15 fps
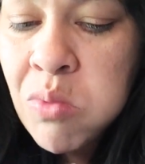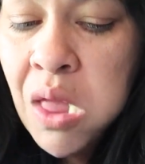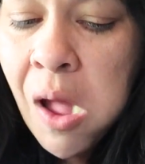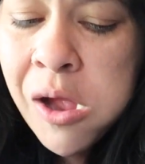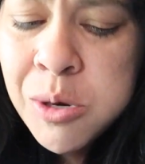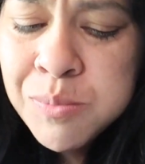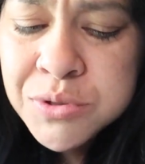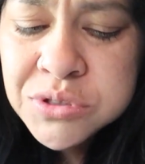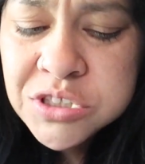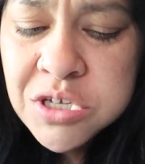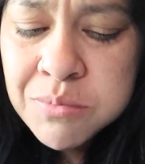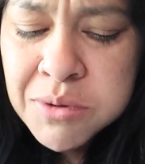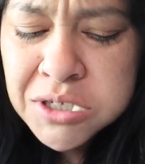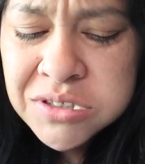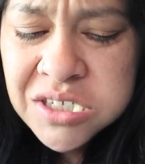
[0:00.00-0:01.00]
I'm gonna put the
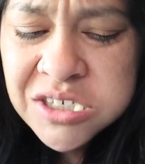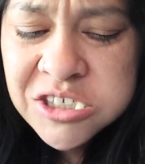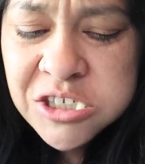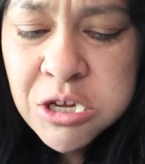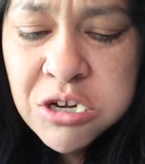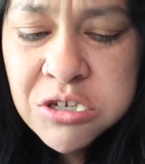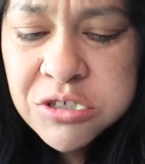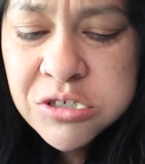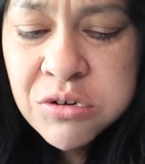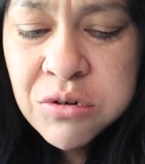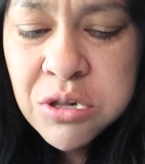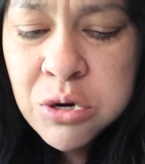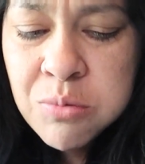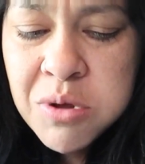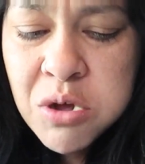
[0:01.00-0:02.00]
amount that I said in, still a
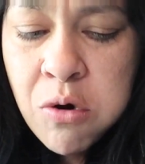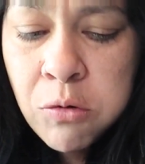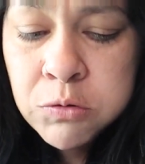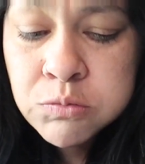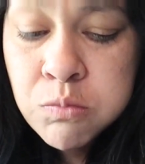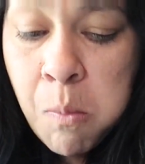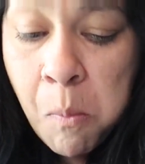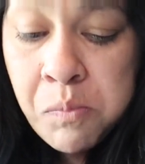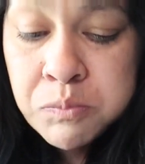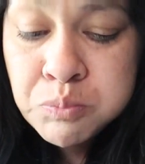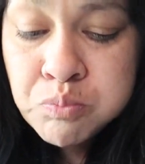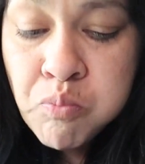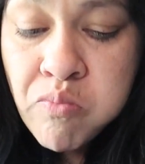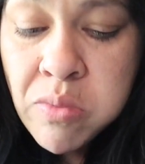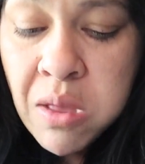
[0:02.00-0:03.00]
little bit cold,
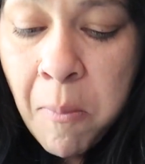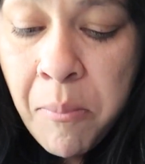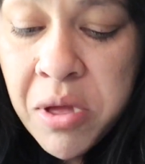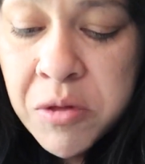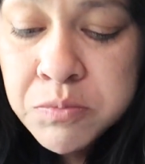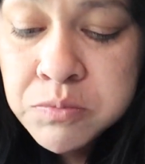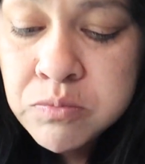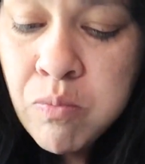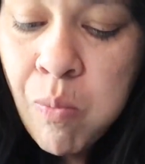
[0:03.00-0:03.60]
but